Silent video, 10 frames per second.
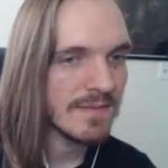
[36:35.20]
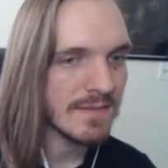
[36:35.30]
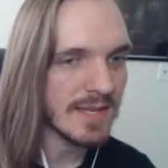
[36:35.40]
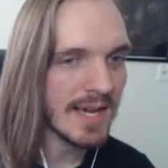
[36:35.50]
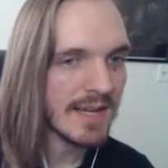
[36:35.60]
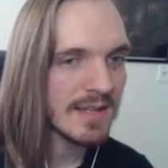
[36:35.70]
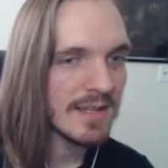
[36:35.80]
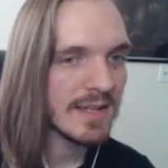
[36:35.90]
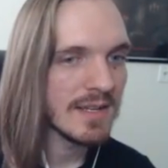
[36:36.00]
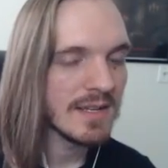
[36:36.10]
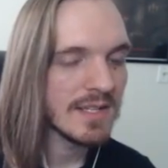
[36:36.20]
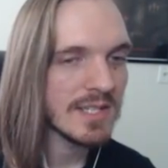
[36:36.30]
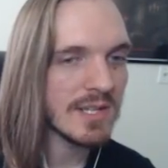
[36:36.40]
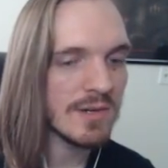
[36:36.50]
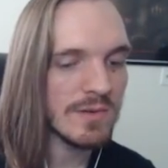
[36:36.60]
Yeah.
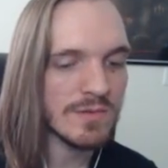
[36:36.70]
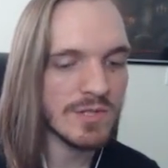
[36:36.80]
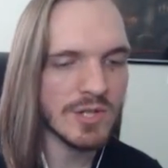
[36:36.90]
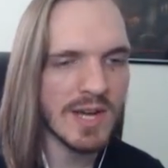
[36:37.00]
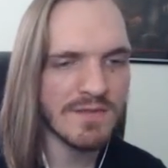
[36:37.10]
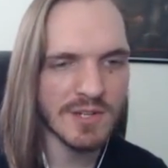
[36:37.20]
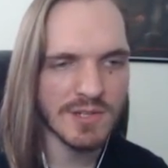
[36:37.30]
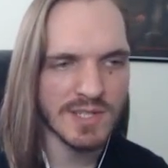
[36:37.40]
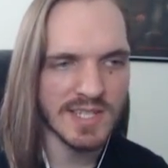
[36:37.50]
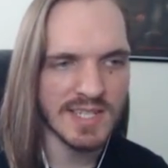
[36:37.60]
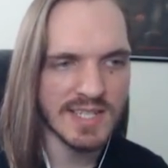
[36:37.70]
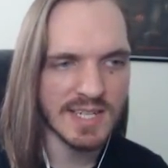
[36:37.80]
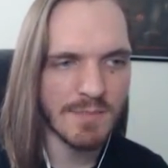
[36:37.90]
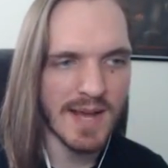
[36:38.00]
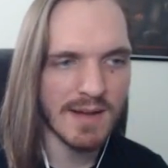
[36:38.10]
So, do you have your
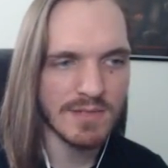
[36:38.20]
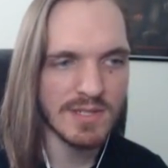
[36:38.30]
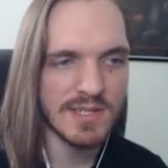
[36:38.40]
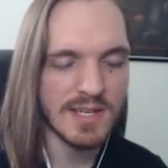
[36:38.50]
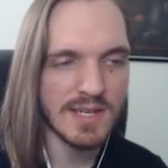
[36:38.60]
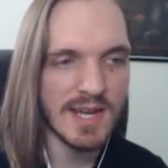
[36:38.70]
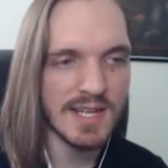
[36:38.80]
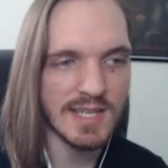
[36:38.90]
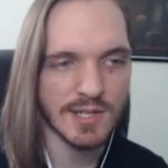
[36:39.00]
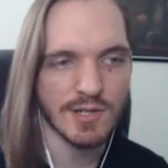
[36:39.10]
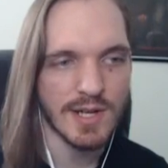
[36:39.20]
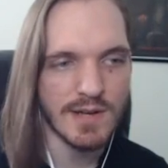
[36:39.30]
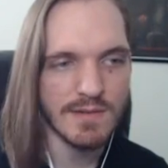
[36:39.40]
C-stick bound to anything or no?